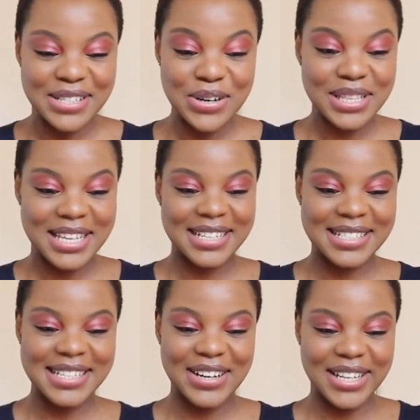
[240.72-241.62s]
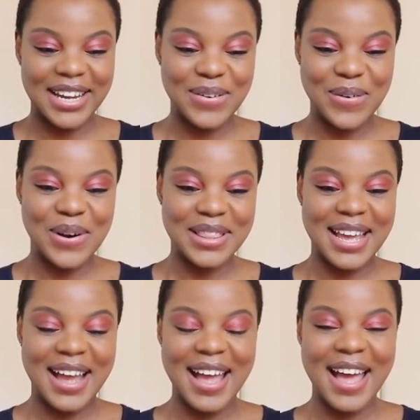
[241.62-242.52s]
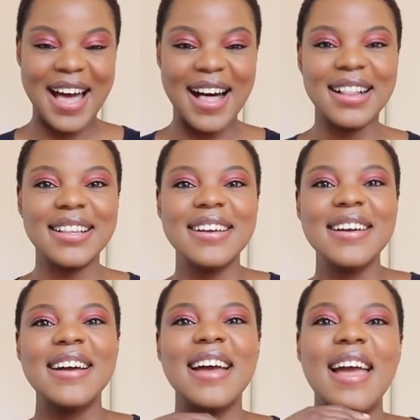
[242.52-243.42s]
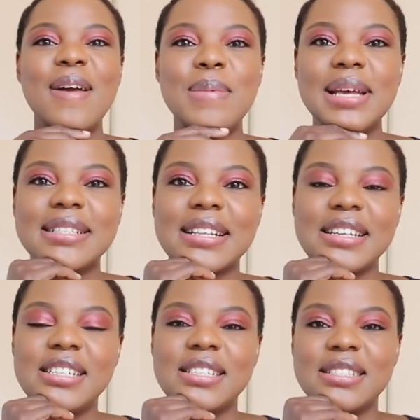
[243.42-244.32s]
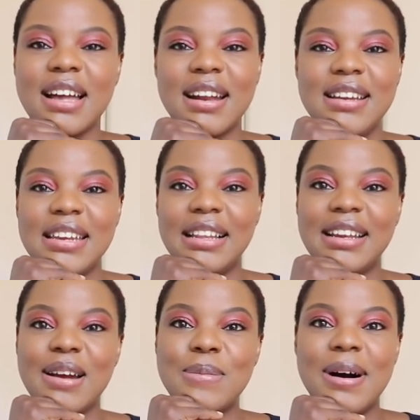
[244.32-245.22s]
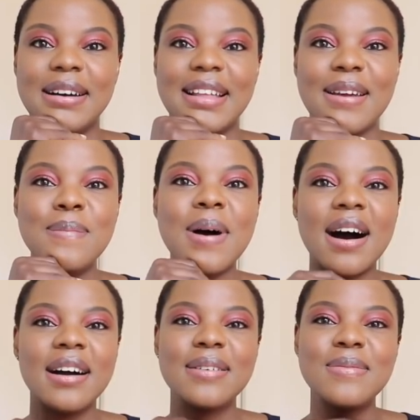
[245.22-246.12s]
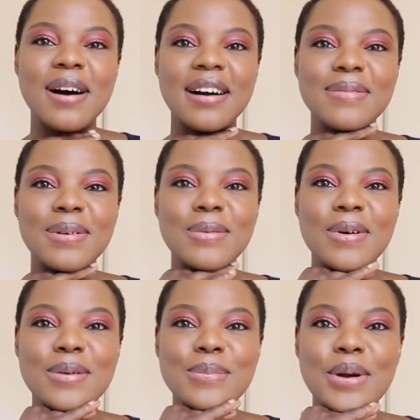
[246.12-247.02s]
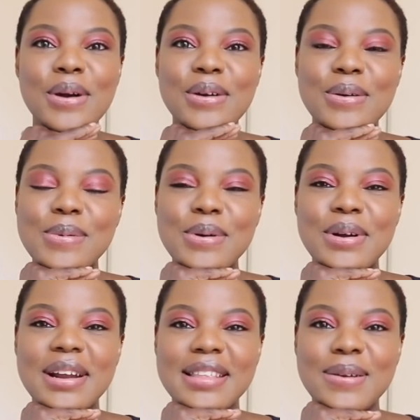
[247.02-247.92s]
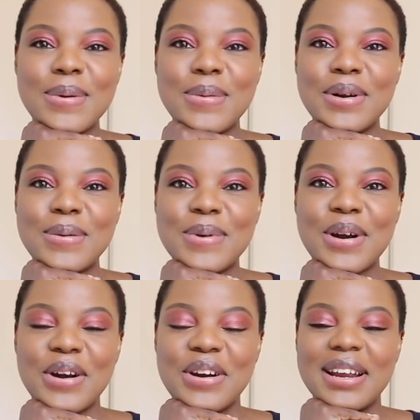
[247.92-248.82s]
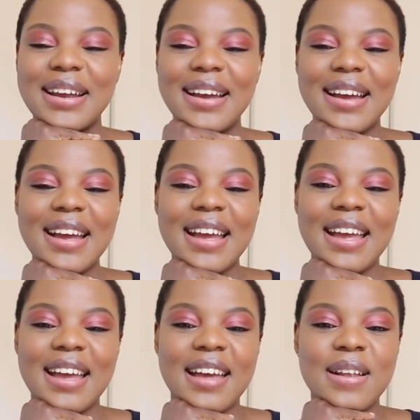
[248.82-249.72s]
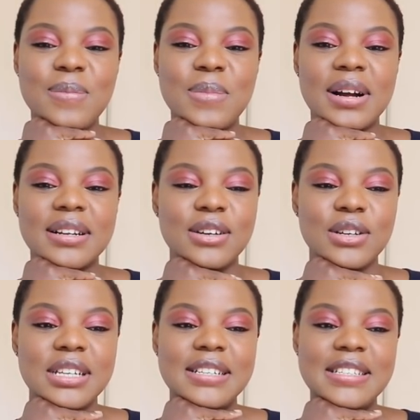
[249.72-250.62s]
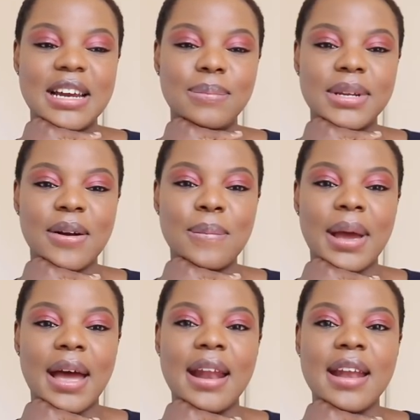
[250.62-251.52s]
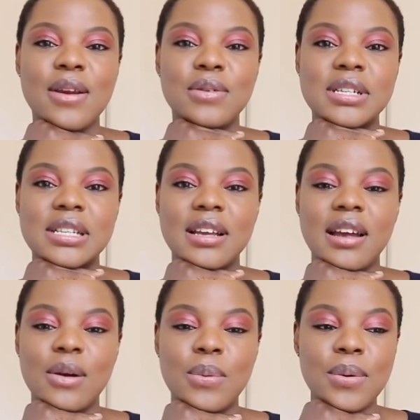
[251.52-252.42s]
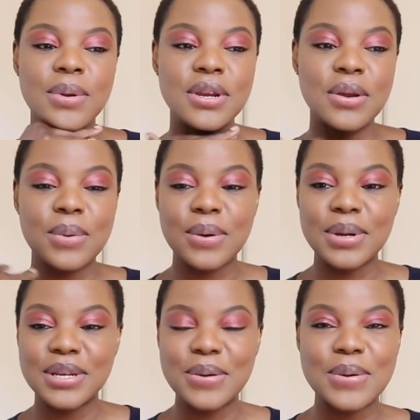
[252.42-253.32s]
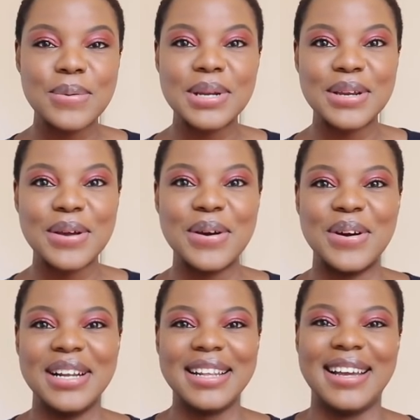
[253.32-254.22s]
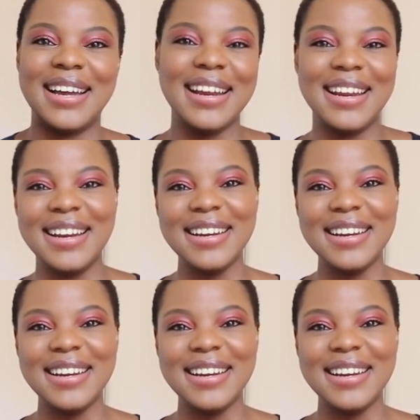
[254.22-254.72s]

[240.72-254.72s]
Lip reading: stood there still like, what the hell? And basically just started yelling at Mark, like, Mark, my water broke, oh my God, I think my water broke. And Mark literally jumped out of bed and he was just like, what do we do? Like,